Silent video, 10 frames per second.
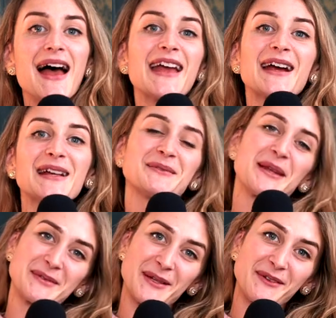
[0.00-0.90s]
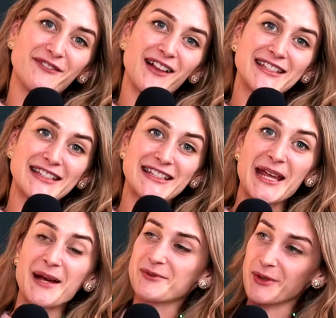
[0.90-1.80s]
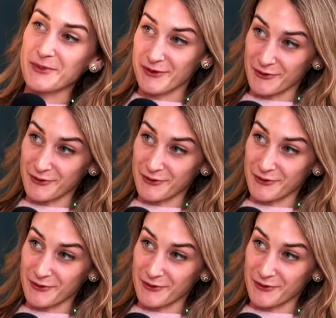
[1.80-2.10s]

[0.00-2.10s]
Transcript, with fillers: Hey guys, my name is Dominique Flux, and today I'm joined with